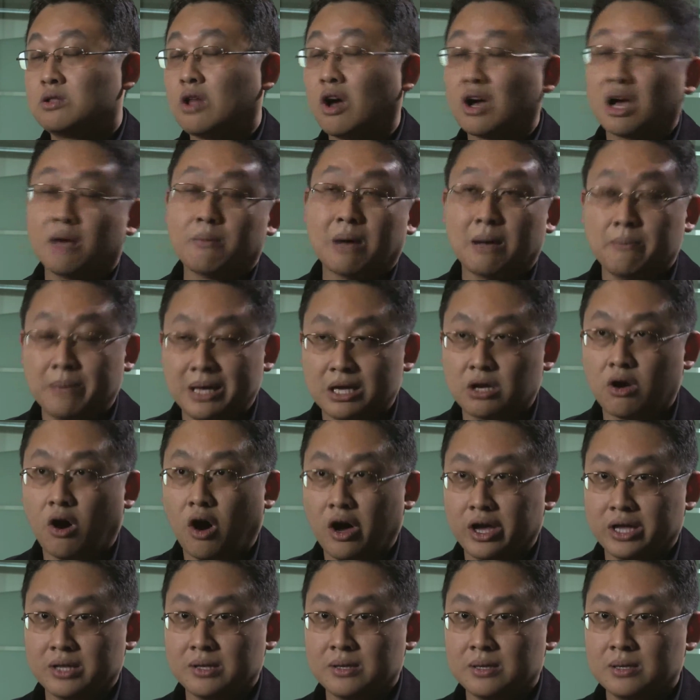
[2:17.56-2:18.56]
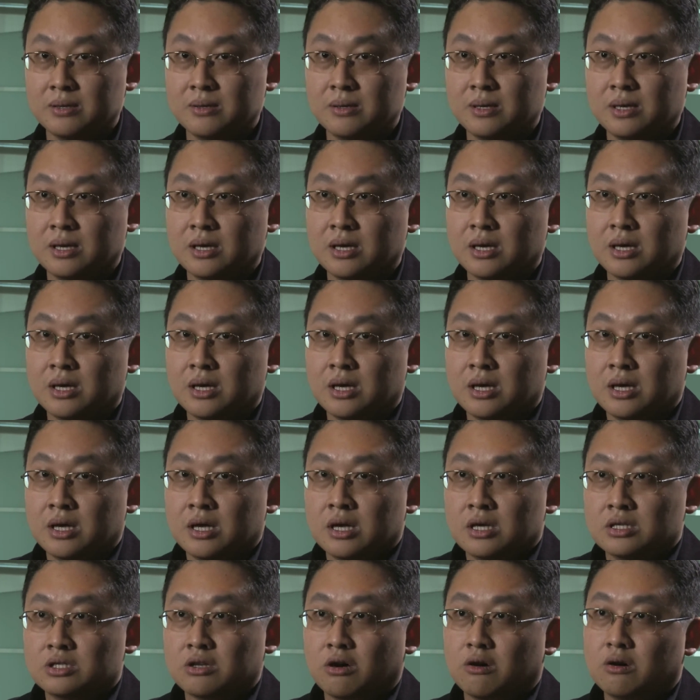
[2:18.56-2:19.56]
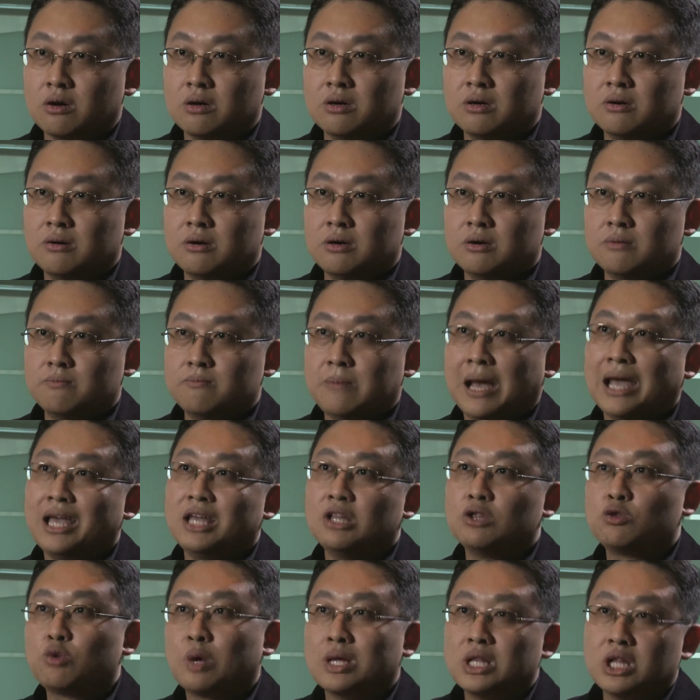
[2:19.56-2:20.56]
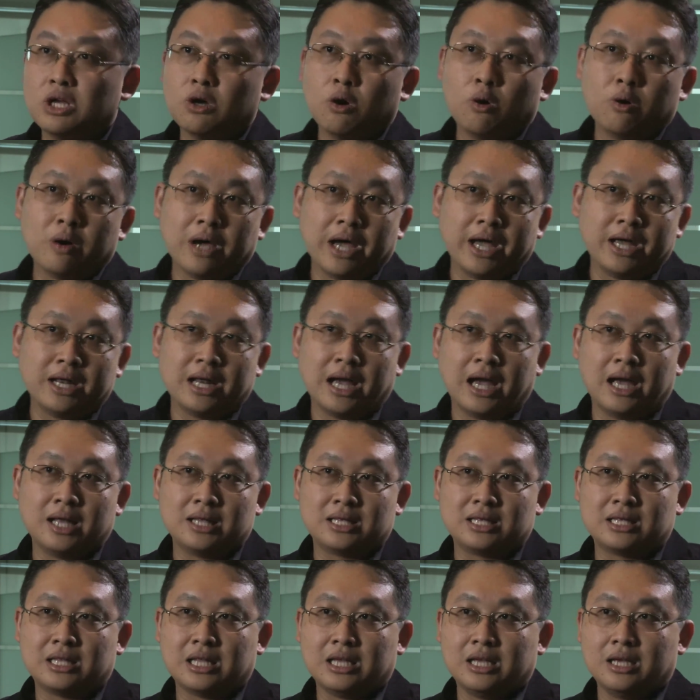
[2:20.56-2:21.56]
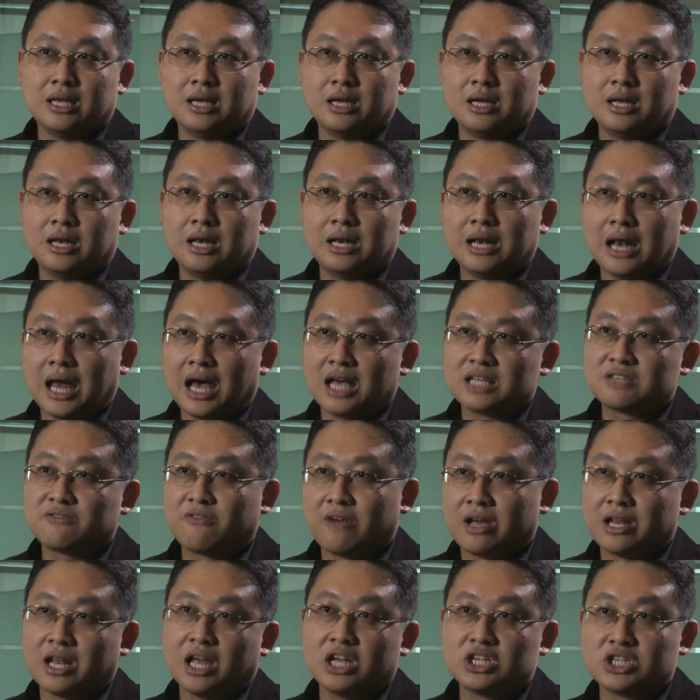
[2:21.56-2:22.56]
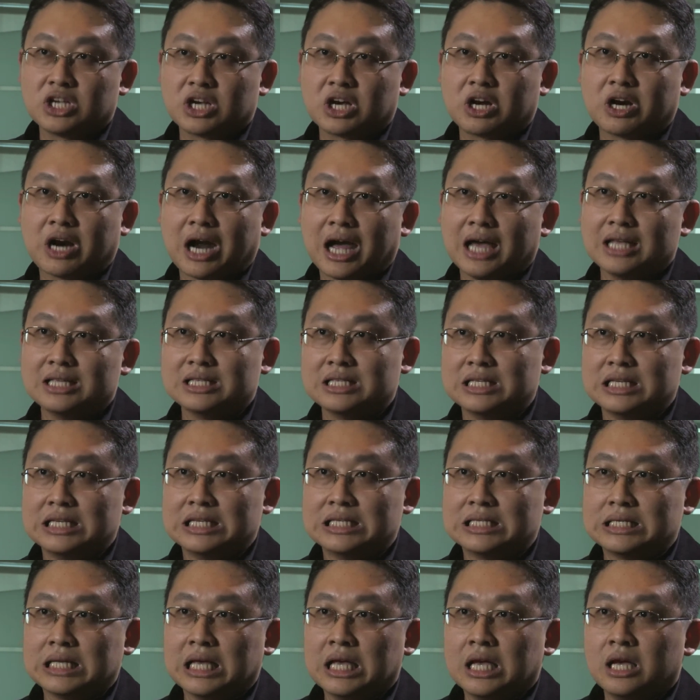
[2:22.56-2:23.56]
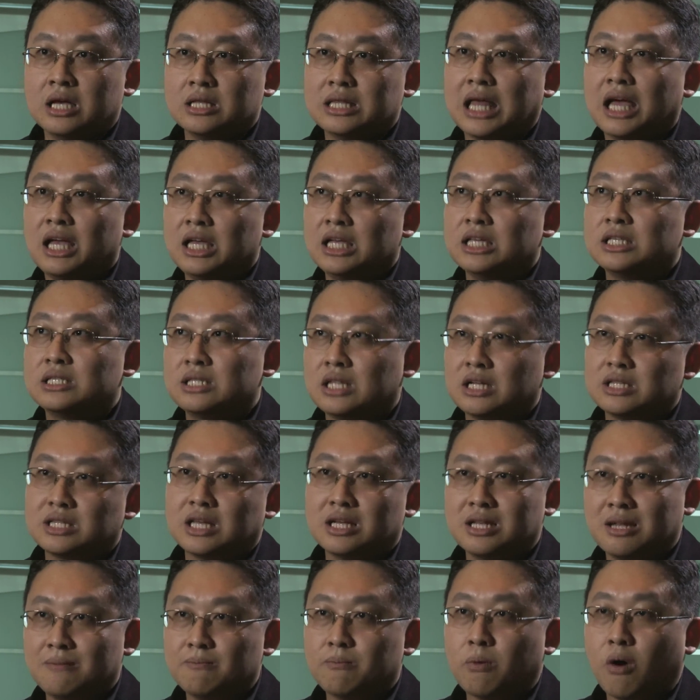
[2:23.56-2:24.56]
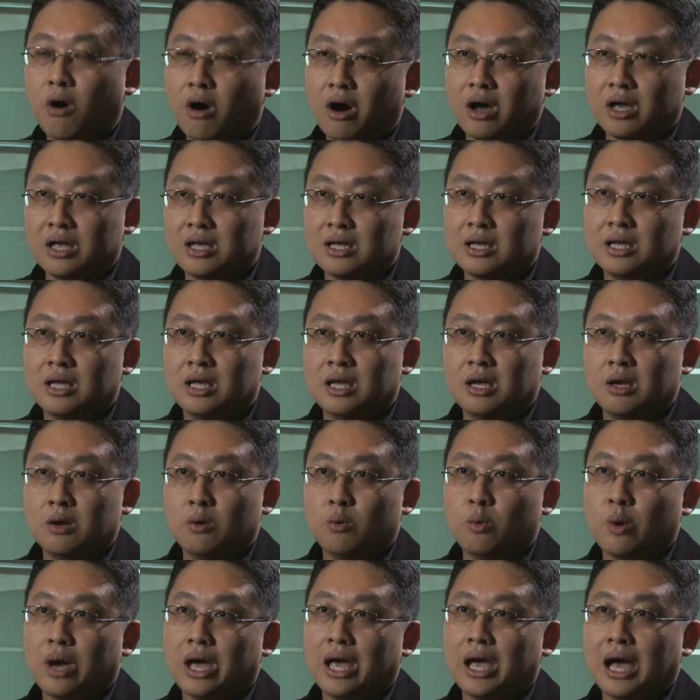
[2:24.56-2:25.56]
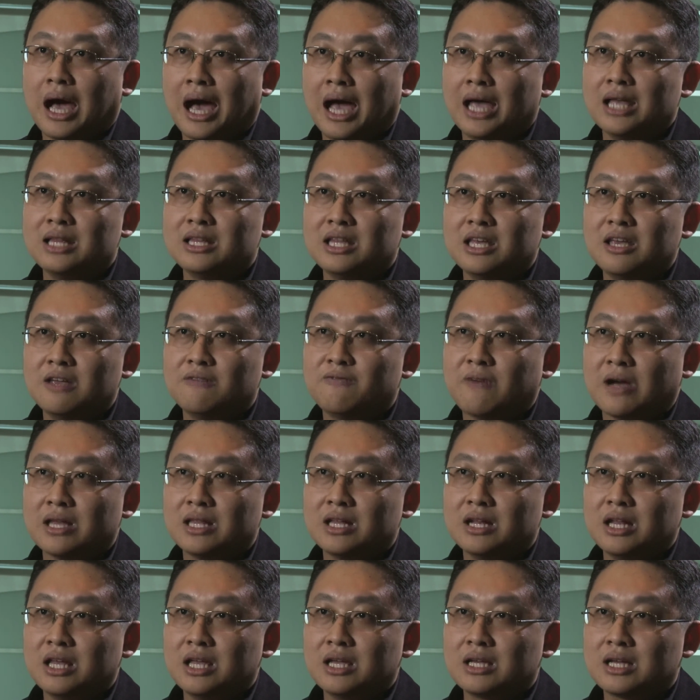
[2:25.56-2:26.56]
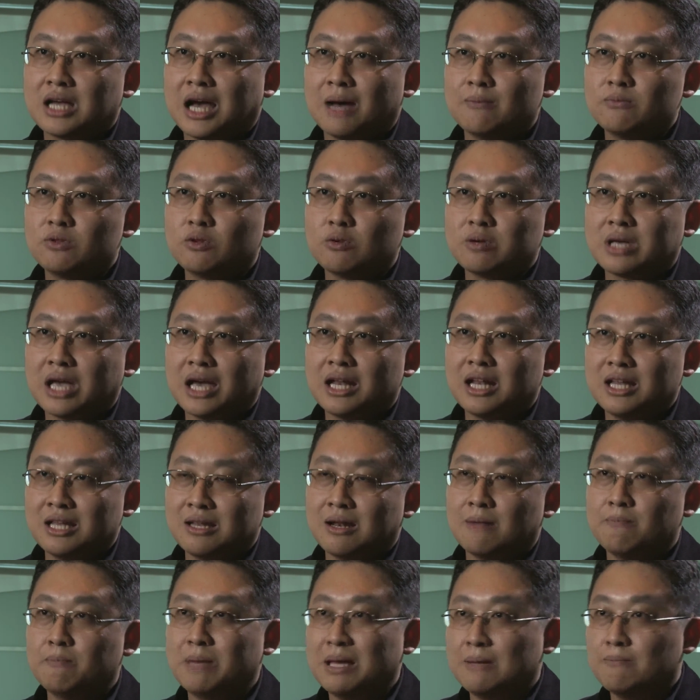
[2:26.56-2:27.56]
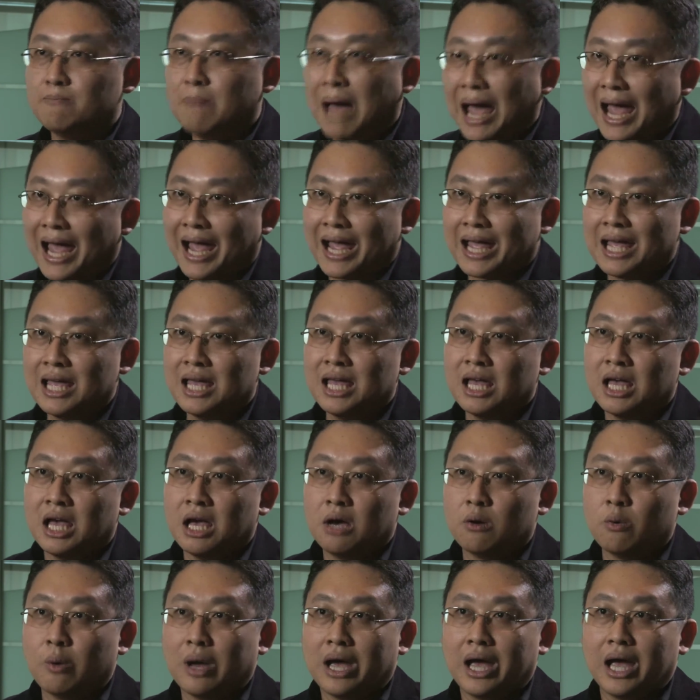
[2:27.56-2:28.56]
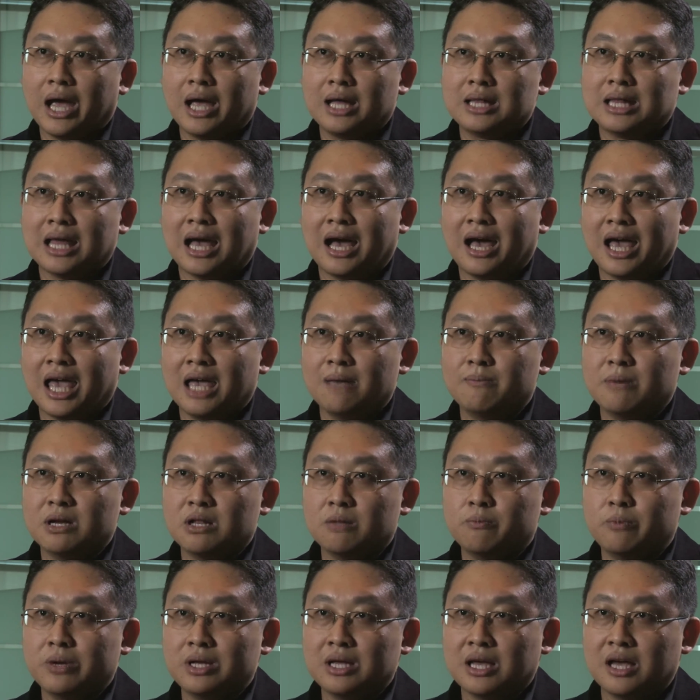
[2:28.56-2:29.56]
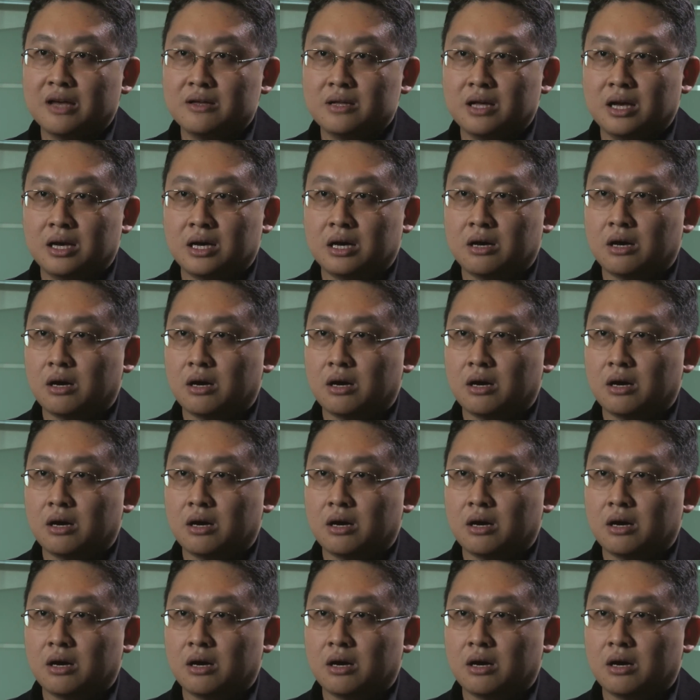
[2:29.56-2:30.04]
Talk about Bitcoin. So back in 2008, at the last financial crisis, that is the turning point where IT finally come together in a big bang, where they are able to bring